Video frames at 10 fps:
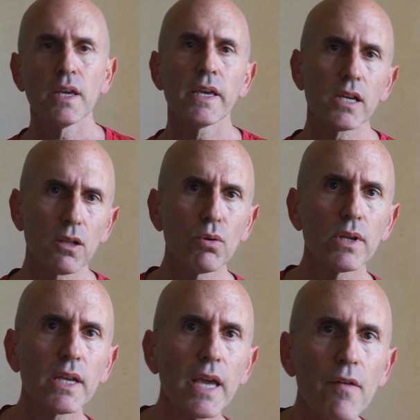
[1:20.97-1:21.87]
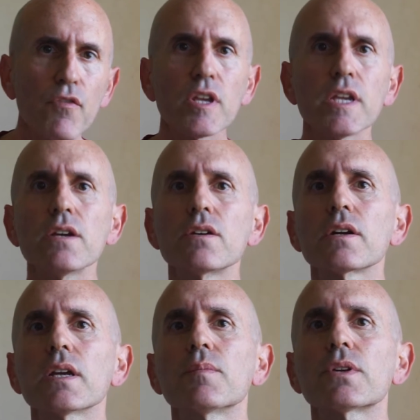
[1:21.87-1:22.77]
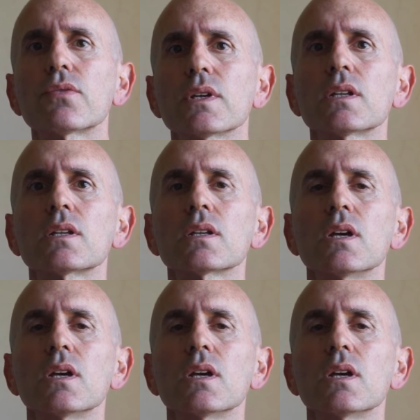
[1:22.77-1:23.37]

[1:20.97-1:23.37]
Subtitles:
including every year in Madrid